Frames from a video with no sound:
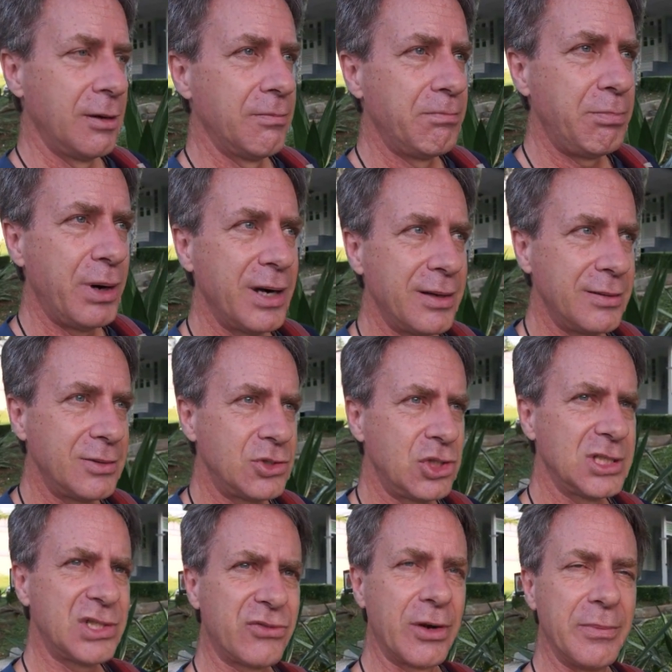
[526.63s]
But
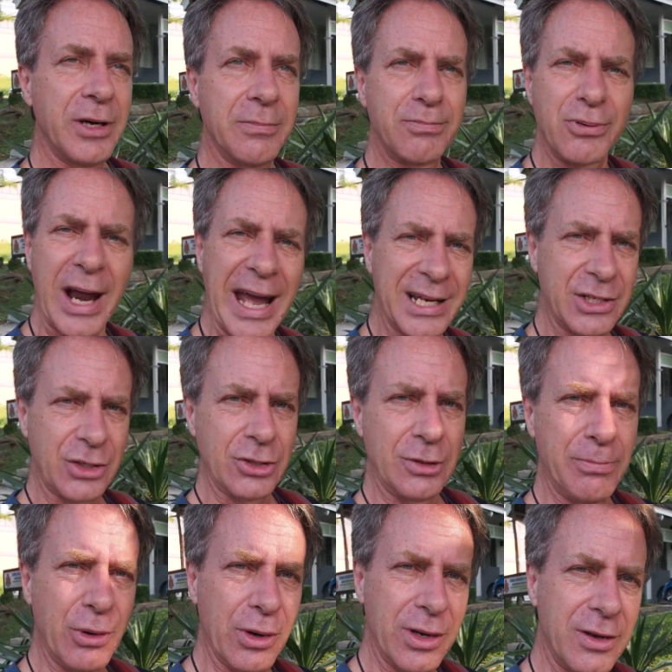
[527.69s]
just from a practical
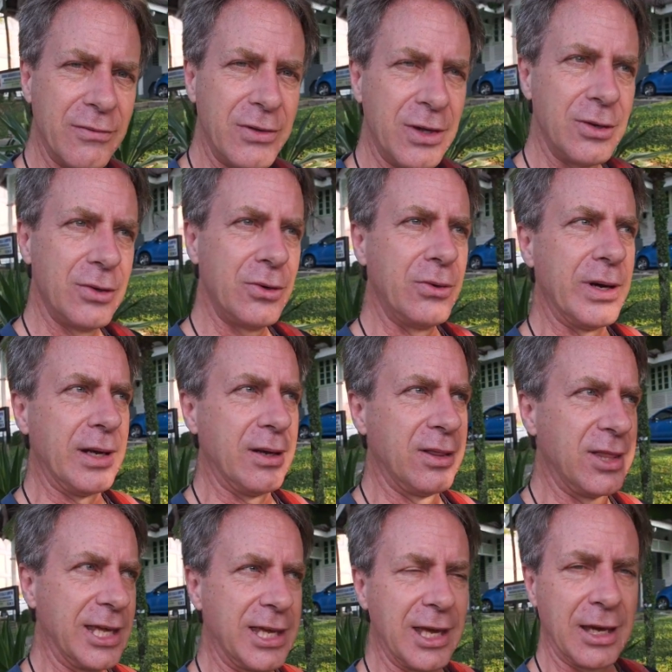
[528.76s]
point of view and
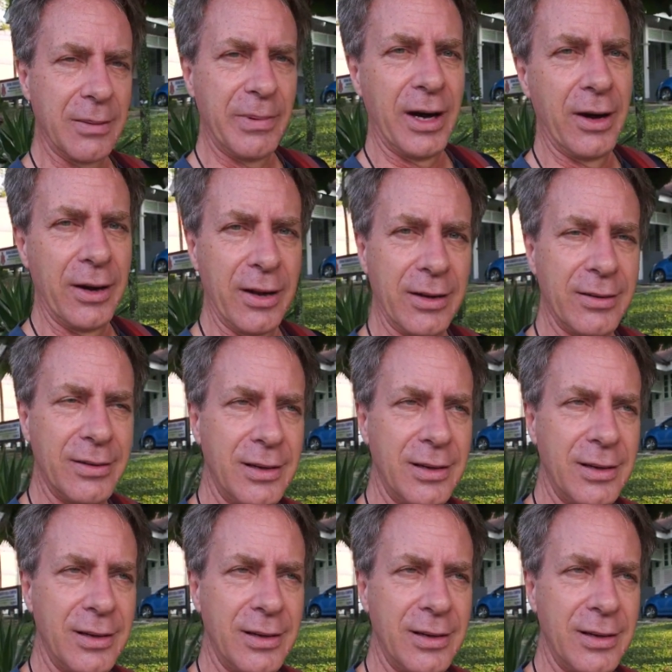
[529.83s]
thinking about it